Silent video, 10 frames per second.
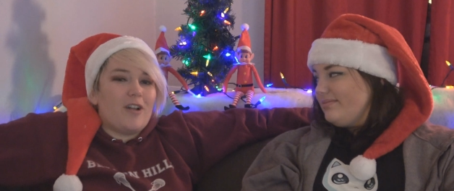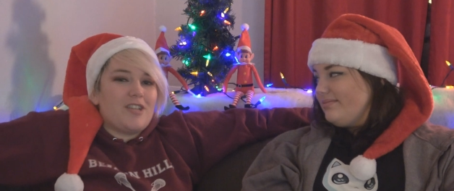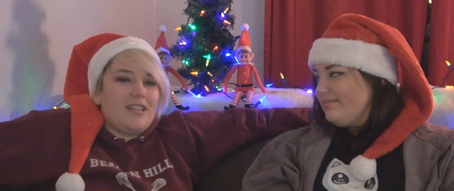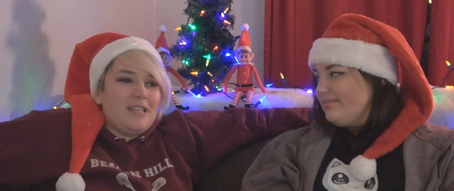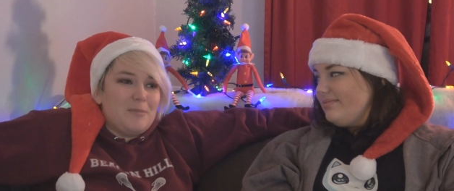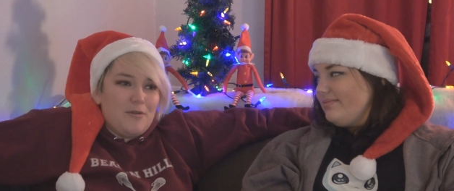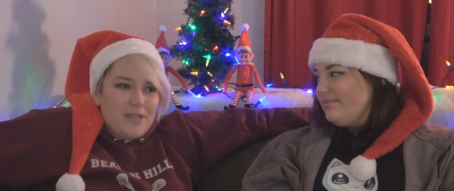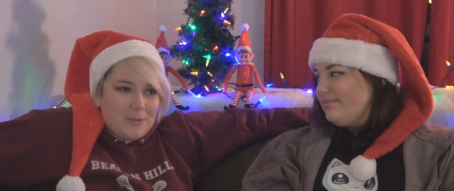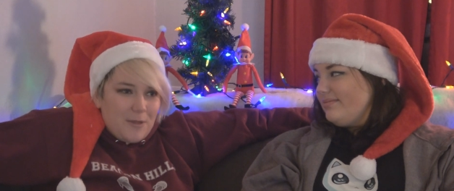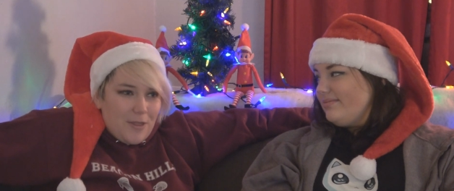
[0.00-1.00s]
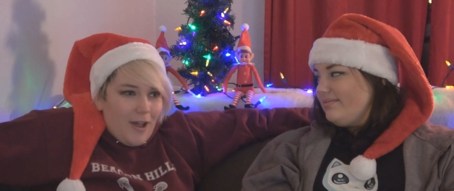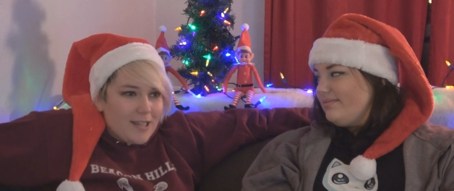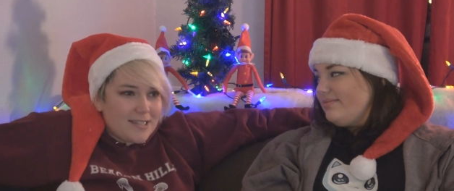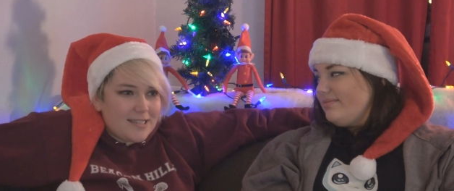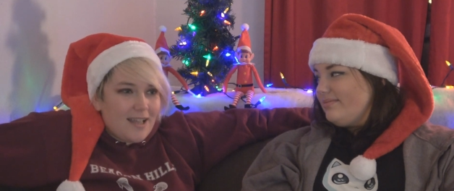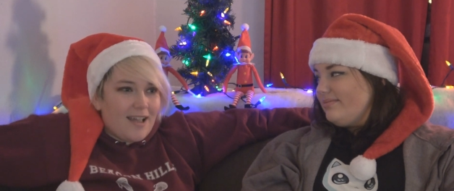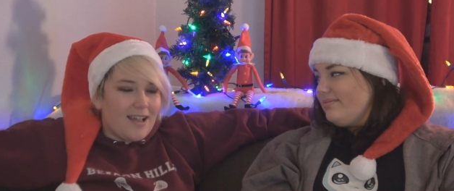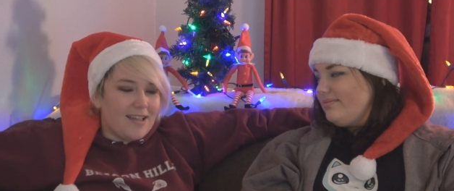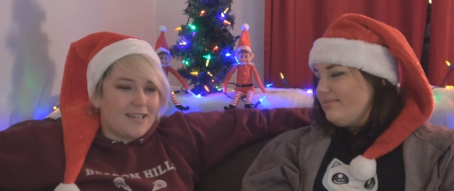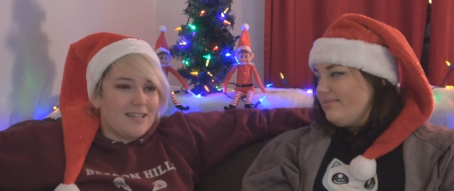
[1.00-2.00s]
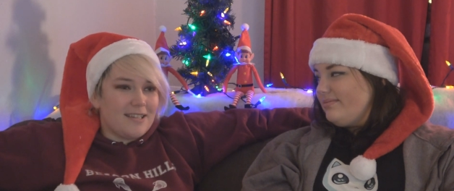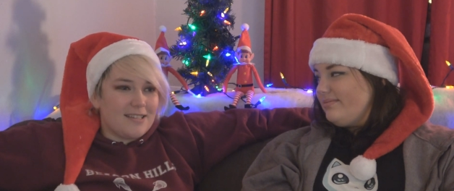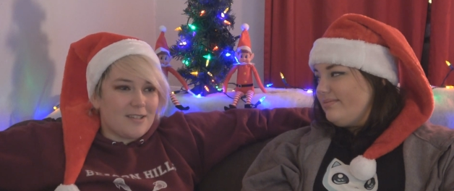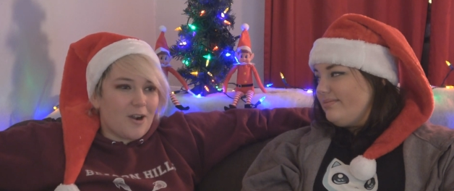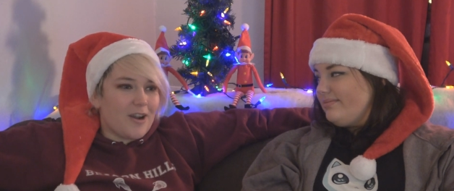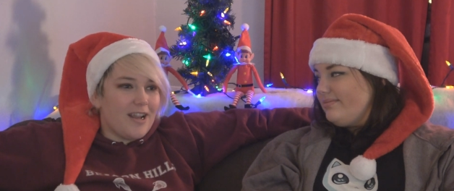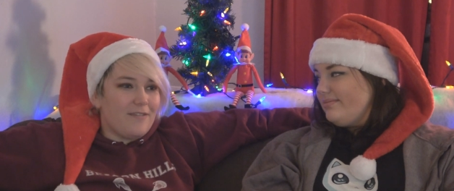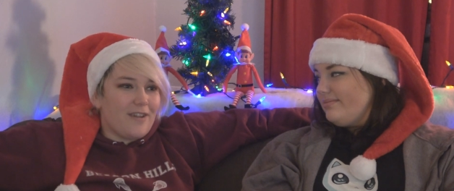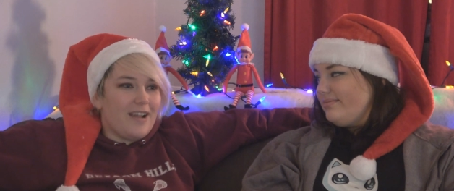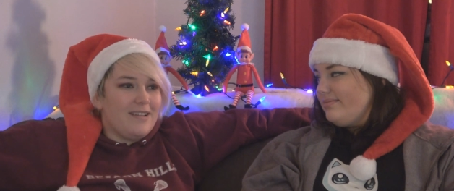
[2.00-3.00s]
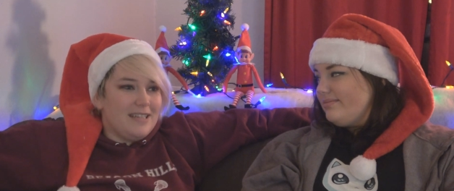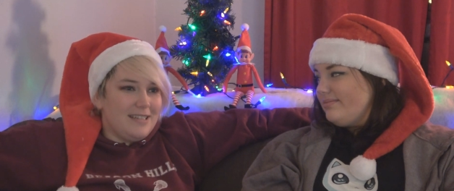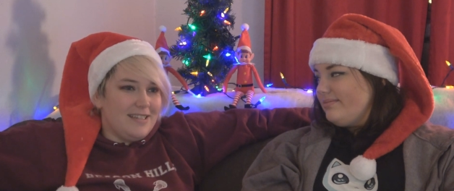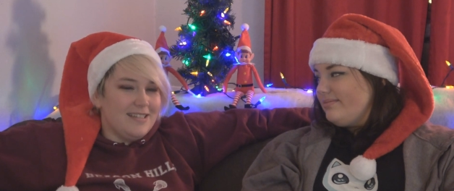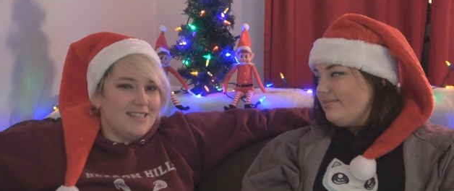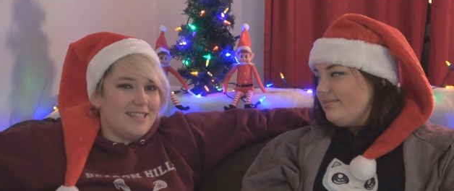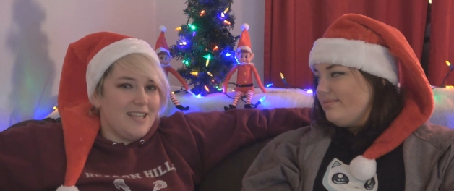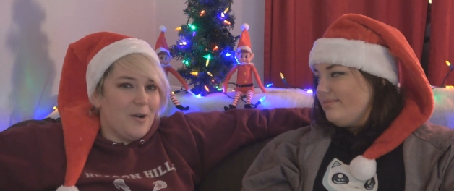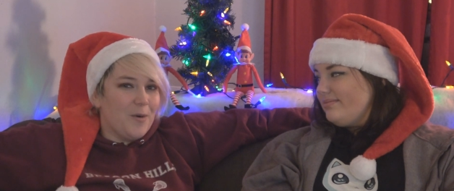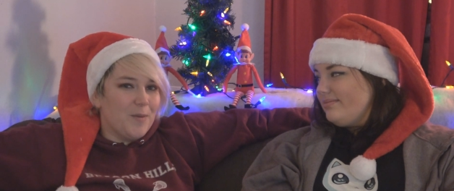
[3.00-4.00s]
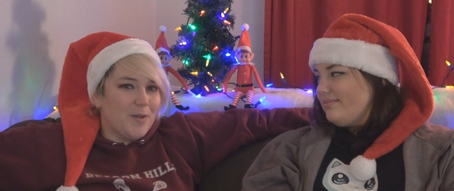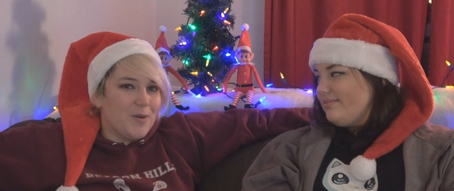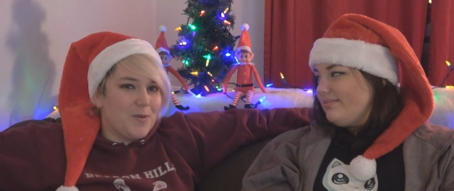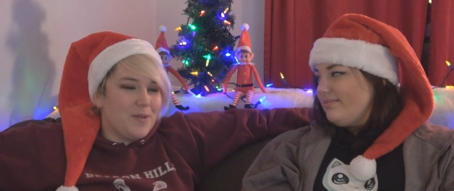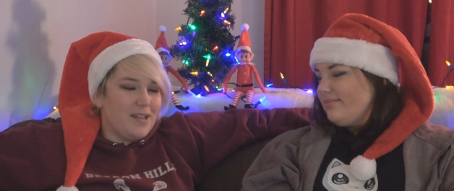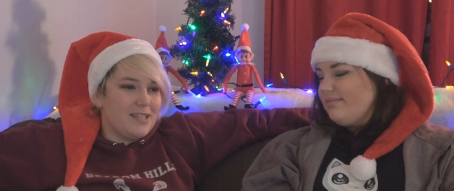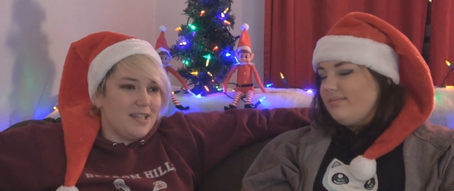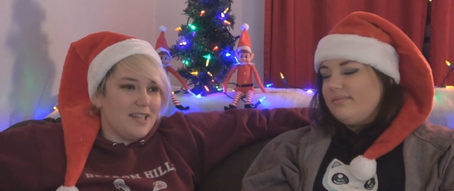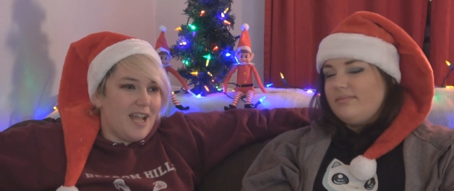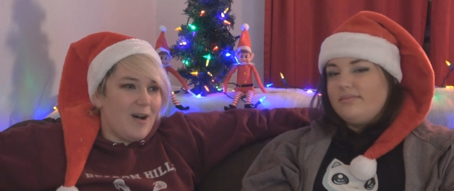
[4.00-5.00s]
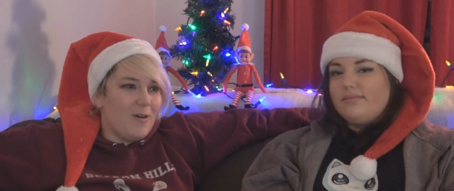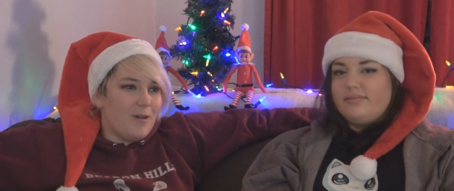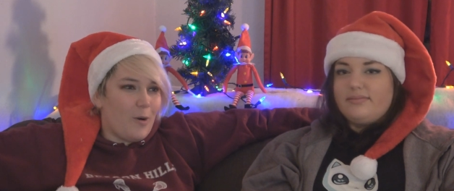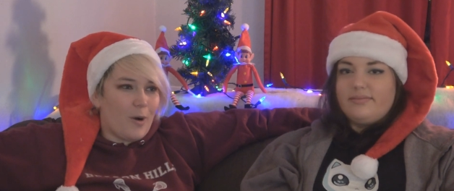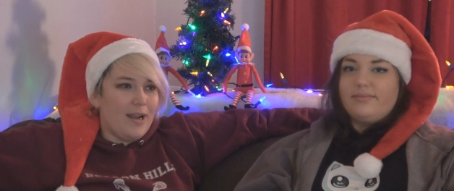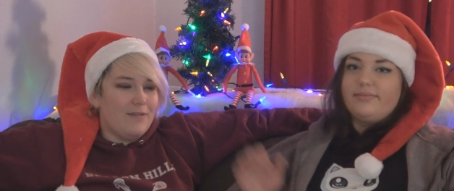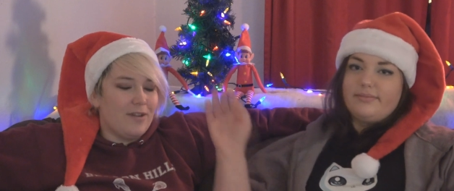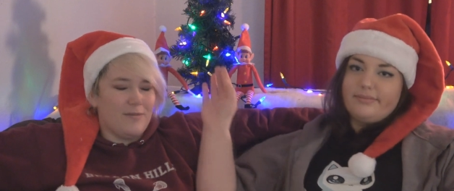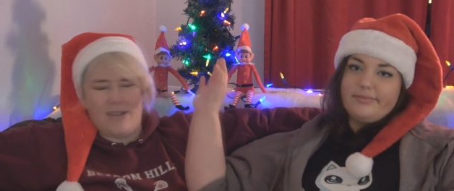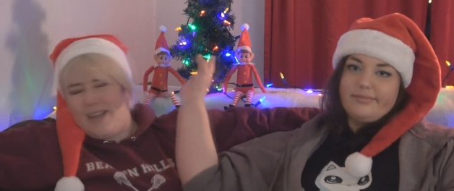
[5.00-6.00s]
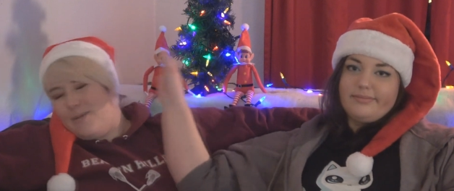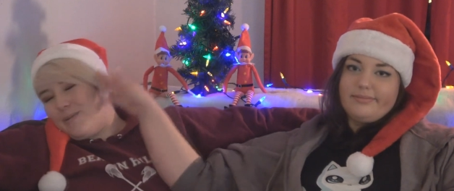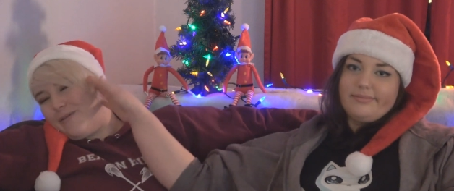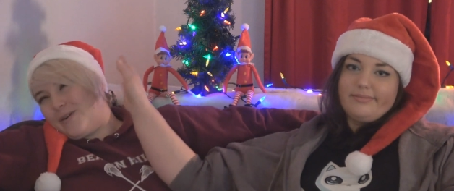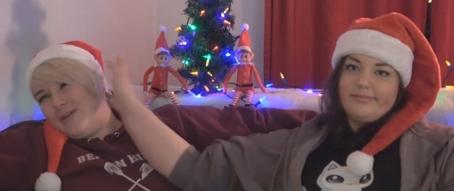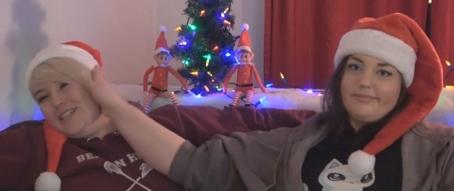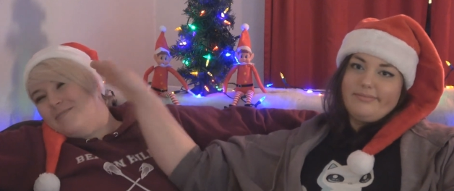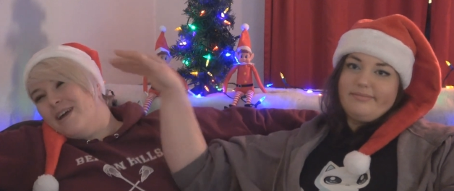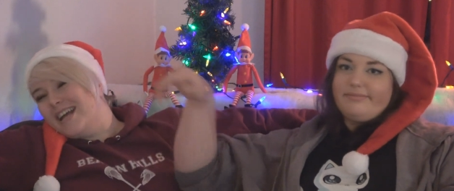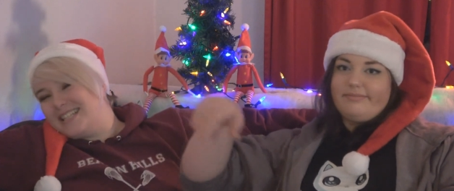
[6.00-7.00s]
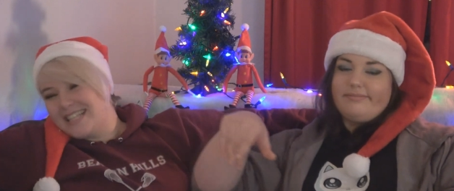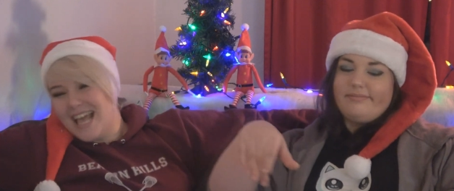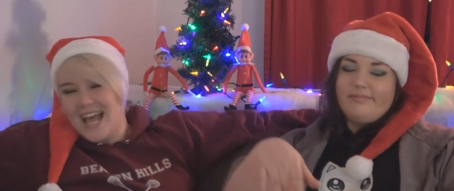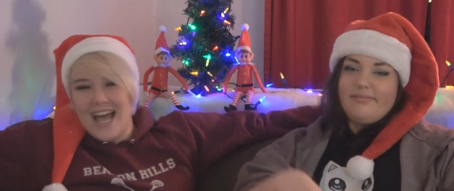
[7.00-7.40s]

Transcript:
Speaker 1: watching these movies with us. Uh, sorry if I didn't see Home Alone until now, or even Nightmare Before Christmas.